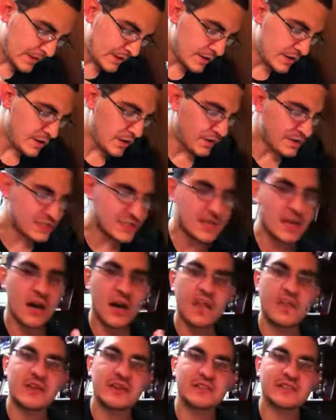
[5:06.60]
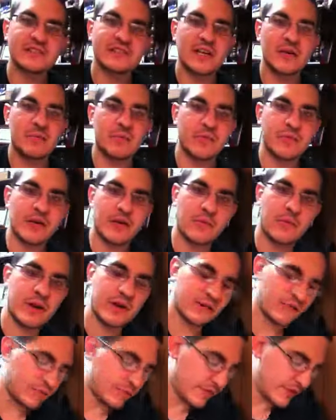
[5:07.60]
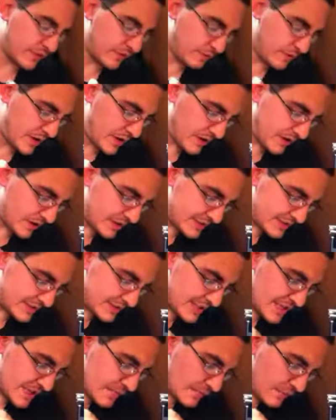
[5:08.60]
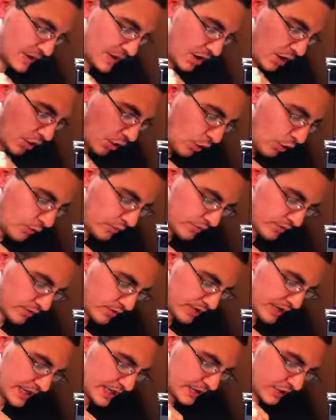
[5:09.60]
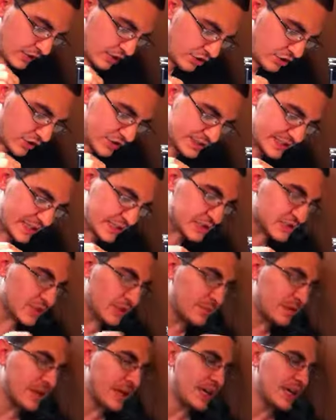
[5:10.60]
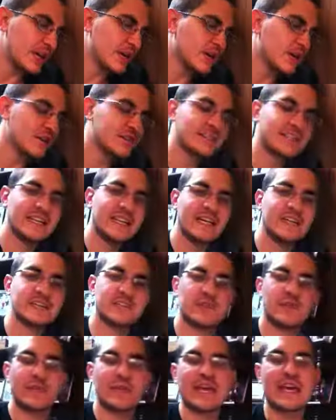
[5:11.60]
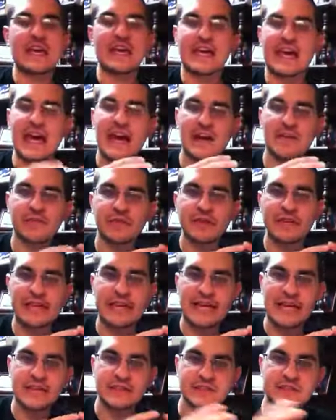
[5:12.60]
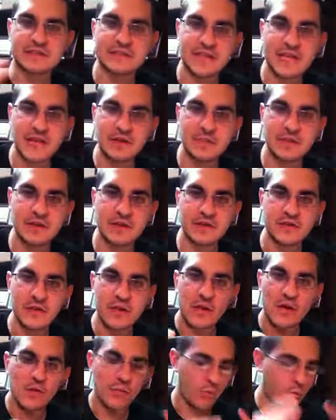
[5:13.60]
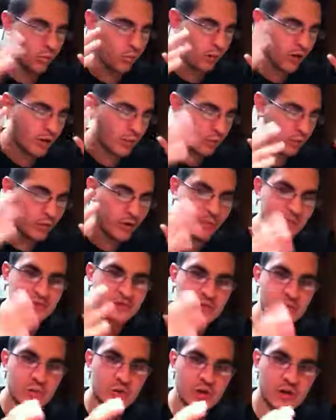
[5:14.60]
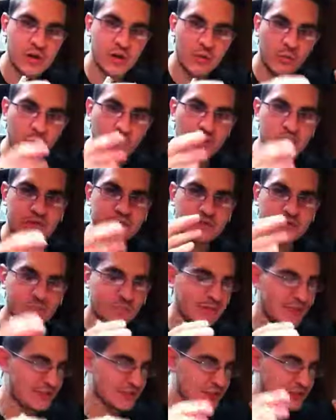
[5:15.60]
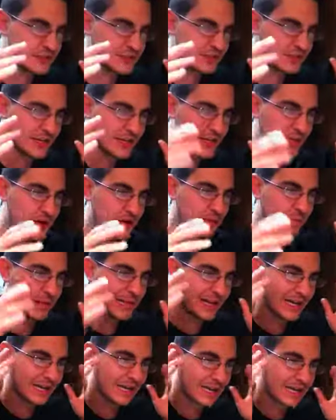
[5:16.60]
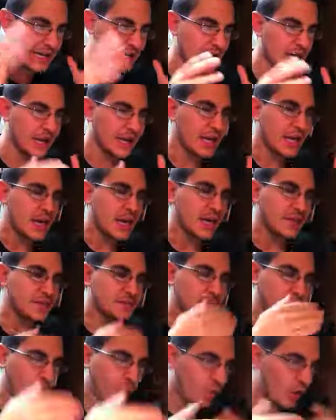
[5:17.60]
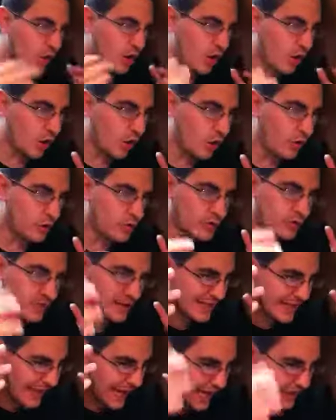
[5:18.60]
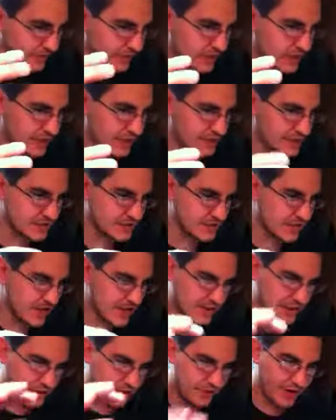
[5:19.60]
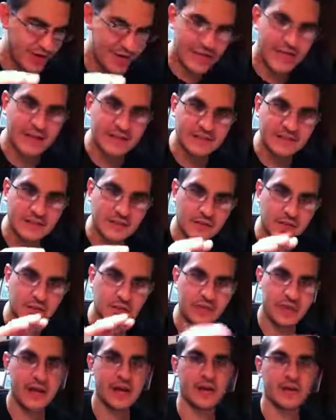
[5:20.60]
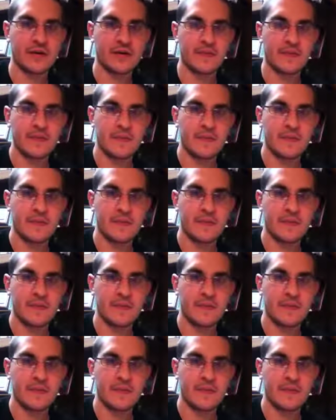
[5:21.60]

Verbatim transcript: You know, it's the other disciple that ran in front of Peter. It says he bent over and looked at a strip. Looked again. So he carefully examined what what was going on, what took place. He's not here. But again, he's pouring over the evidence that is there.